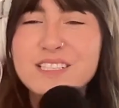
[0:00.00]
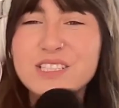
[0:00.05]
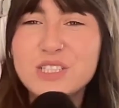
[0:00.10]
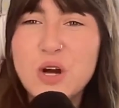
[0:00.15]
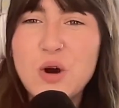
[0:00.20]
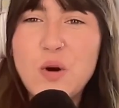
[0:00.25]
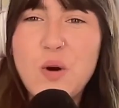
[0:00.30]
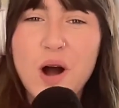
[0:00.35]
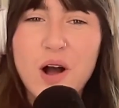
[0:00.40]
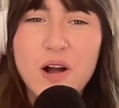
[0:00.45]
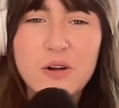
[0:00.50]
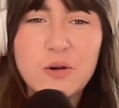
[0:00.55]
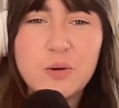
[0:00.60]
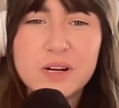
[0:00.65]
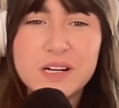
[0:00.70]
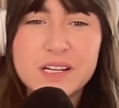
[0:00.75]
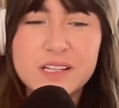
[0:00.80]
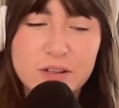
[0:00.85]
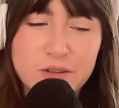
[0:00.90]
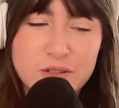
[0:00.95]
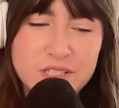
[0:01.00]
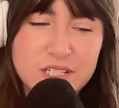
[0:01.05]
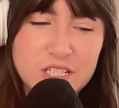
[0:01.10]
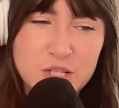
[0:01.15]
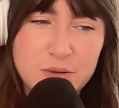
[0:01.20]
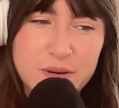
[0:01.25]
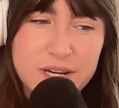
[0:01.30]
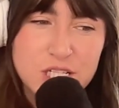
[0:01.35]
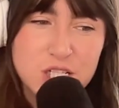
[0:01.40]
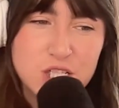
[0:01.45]
so awkward in those
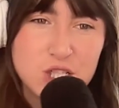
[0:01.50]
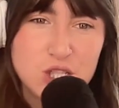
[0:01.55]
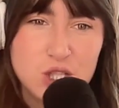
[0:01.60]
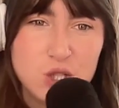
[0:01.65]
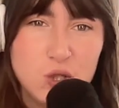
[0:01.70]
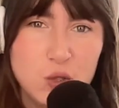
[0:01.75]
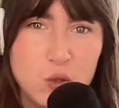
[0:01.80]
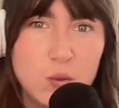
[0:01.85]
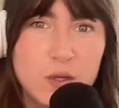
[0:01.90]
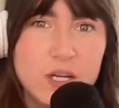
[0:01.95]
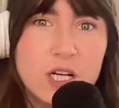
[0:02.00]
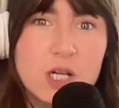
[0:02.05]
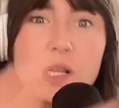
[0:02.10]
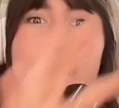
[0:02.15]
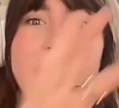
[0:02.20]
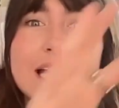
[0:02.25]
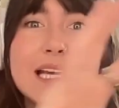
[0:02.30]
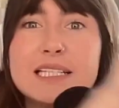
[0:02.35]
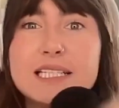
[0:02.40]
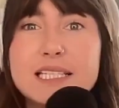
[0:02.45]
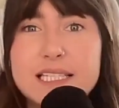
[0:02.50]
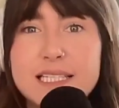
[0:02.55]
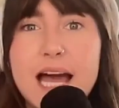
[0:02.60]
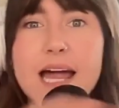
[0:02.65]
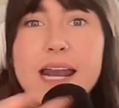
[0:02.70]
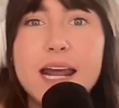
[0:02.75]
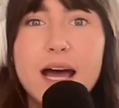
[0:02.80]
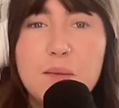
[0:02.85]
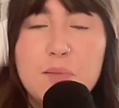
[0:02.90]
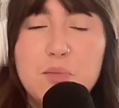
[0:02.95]
situations too when you're like
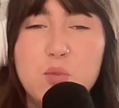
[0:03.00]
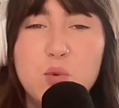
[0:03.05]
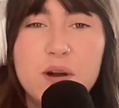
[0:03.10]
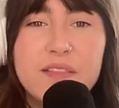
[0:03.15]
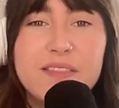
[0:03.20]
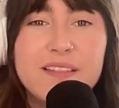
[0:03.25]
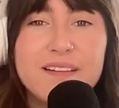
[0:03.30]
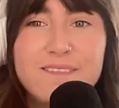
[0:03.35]
set up with